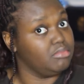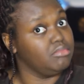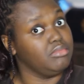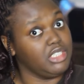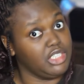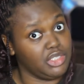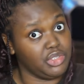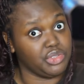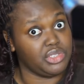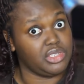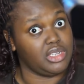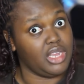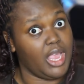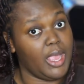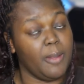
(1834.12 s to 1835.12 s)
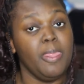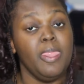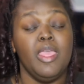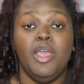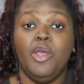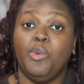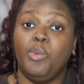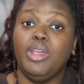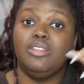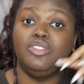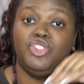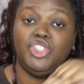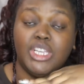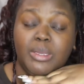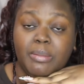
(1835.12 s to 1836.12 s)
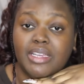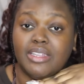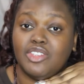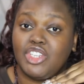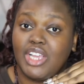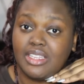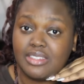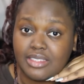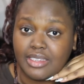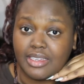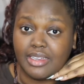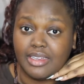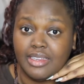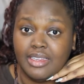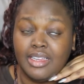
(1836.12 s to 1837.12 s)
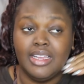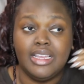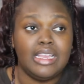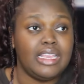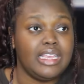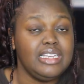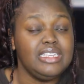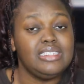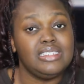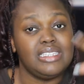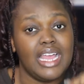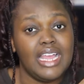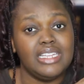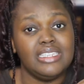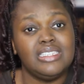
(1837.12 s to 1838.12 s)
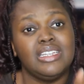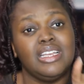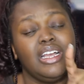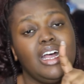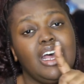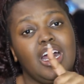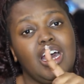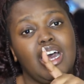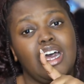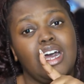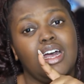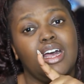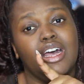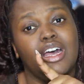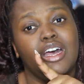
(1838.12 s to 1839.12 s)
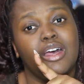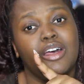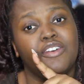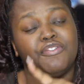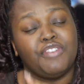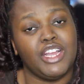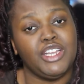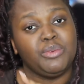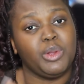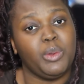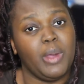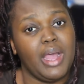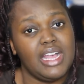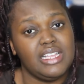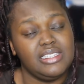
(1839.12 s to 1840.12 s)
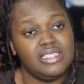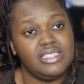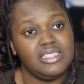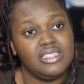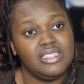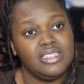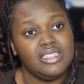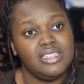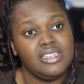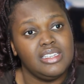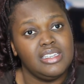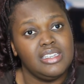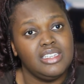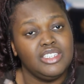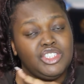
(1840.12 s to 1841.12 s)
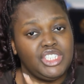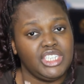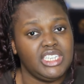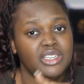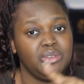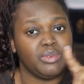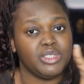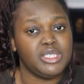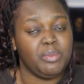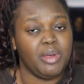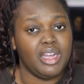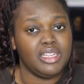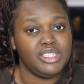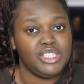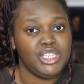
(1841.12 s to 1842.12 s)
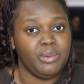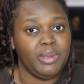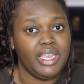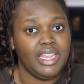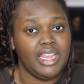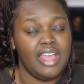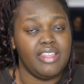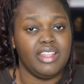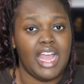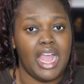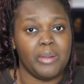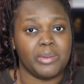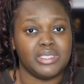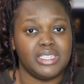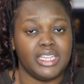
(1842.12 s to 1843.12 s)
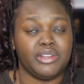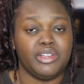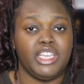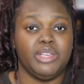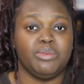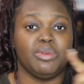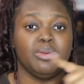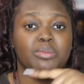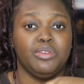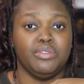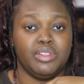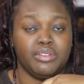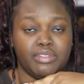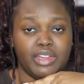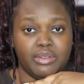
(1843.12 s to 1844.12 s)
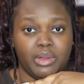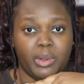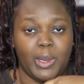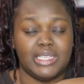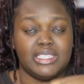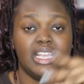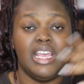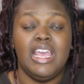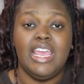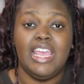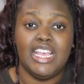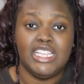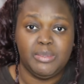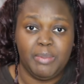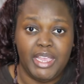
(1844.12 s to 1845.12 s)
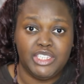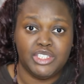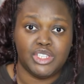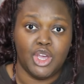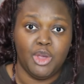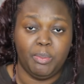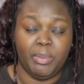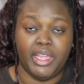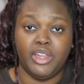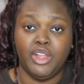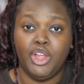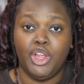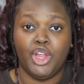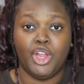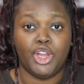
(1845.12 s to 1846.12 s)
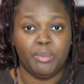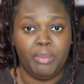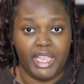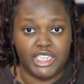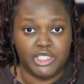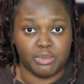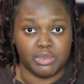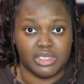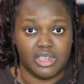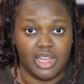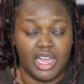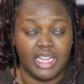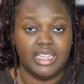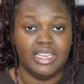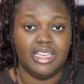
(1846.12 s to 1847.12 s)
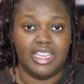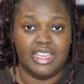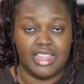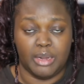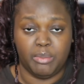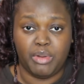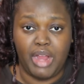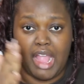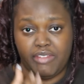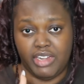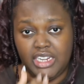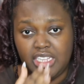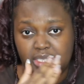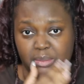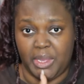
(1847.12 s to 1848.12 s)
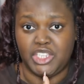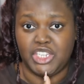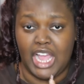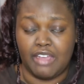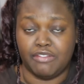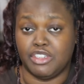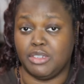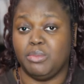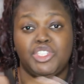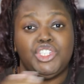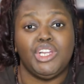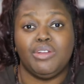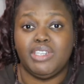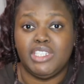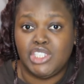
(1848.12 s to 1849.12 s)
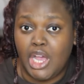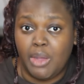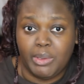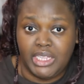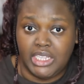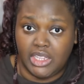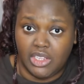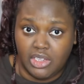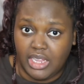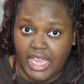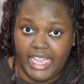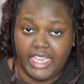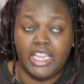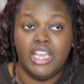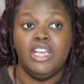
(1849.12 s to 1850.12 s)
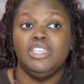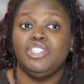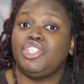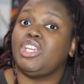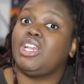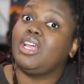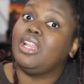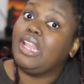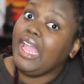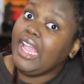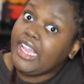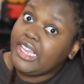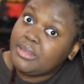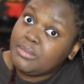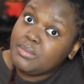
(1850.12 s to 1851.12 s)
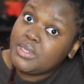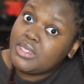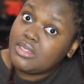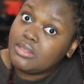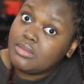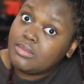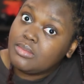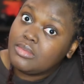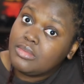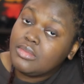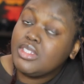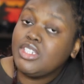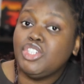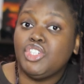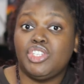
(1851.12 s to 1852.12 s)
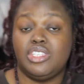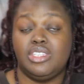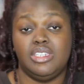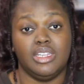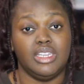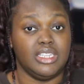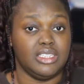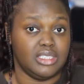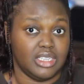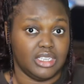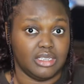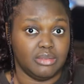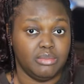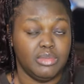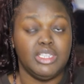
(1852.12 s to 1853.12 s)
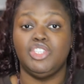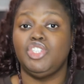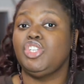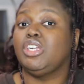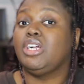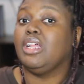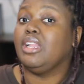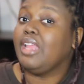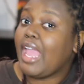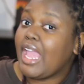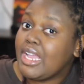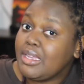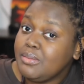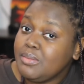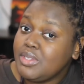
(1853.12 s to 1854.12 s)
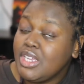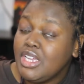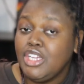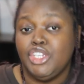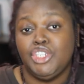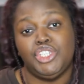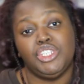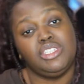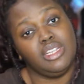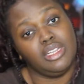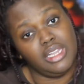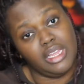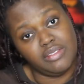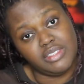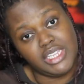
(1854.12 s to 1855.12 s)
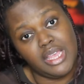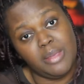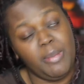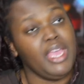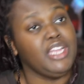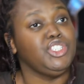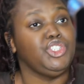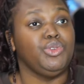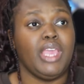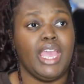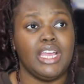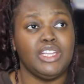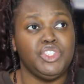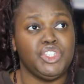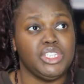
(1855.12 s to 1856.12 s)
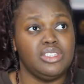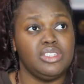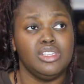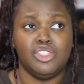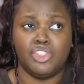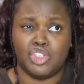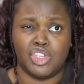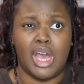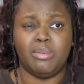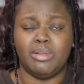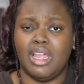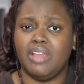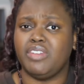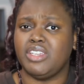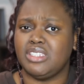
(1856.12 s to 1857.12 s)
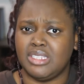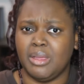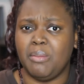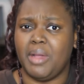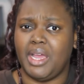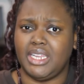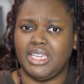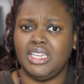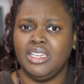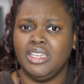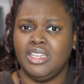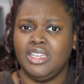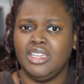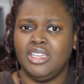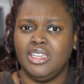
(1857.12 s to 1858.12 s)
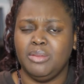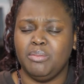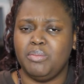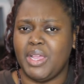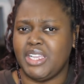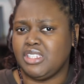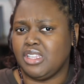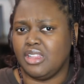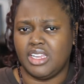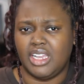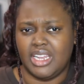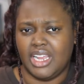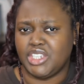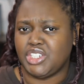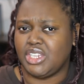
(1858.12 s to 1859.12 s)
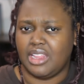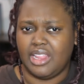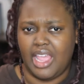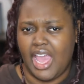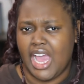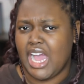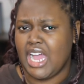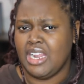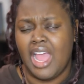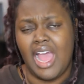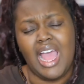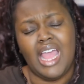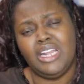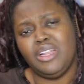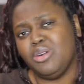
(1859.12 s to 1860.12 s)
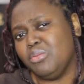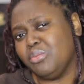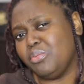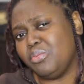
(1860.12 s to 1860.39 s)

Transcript: Interesting. With Jimmy and Jessica, he sent a friend request. She didn't respond to it. And then hours later, he removed the friend request. His page is open. Her page was not. He then privated his page after, but she already saw what he looked like. She claims she's still into him. She claims she still loves him. And you can't just stop loving somebody based on the connection that they had. I don't